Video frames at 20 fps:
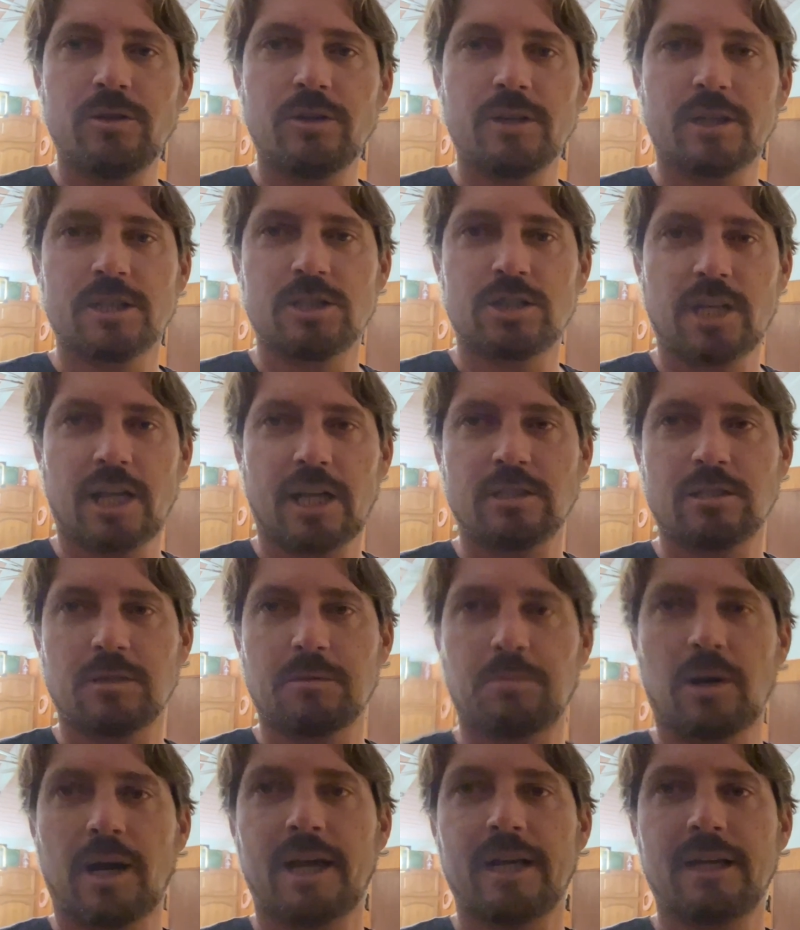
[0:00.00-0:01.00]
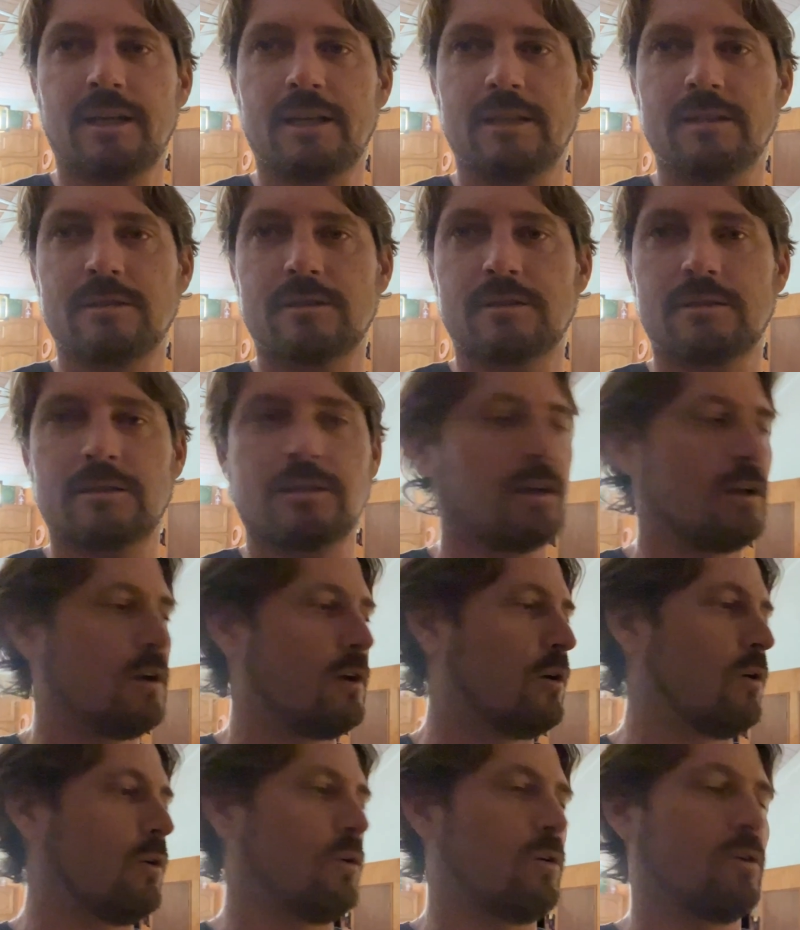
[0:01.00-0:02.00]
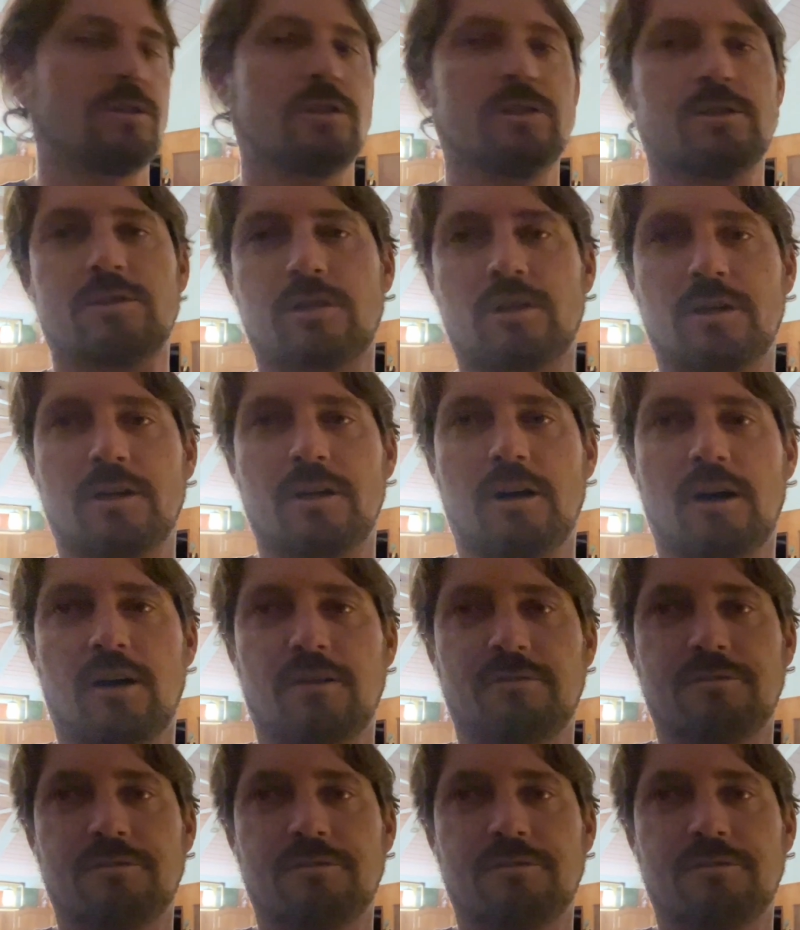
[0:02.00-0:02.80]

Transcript: you can change the brightness or just turn it off